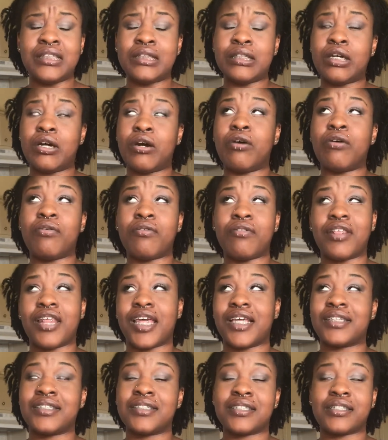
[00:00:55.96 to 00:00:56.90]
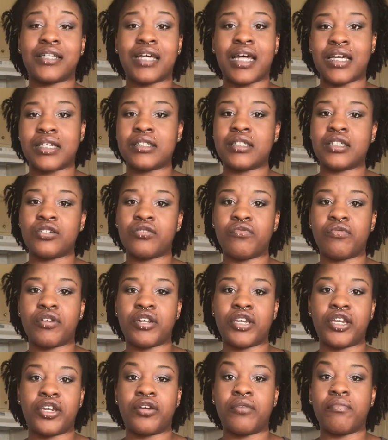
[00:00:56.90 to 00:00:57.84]
know that's the last thing you want
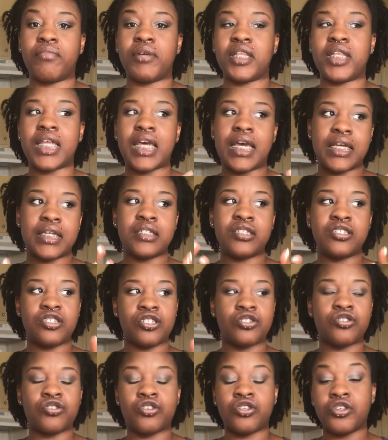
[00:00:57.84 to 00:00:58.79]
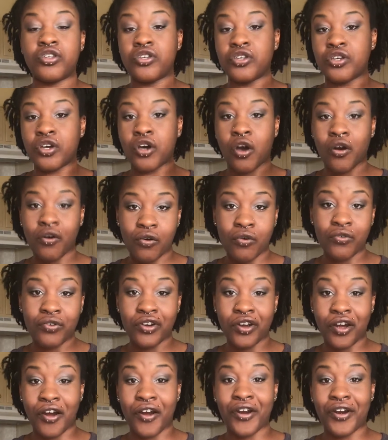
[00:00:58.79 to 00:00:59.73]
to hear, but that is just the cold,
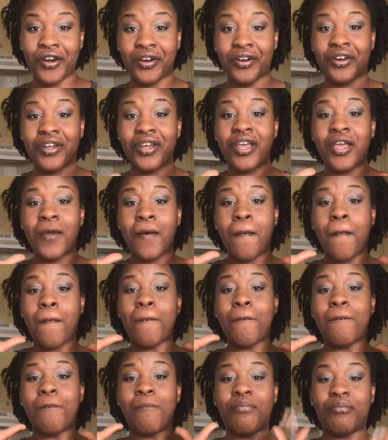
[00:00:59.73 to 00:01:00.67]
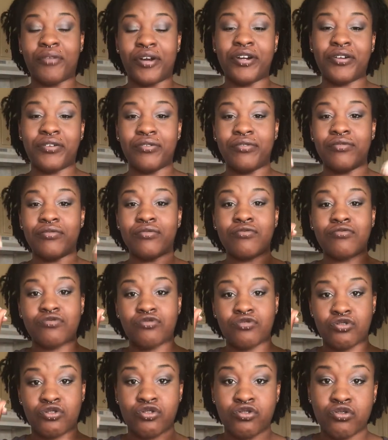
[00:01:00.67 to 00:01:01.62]
hard, brittle
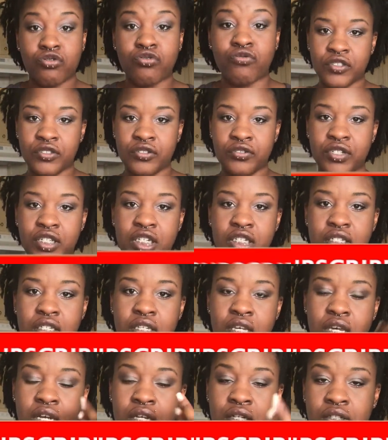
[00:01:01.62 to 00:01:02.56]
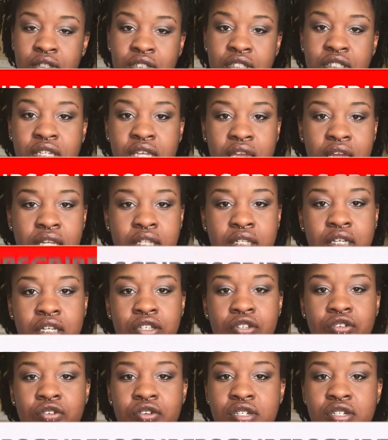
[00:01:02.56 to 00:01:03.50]
truth. You need to understand that your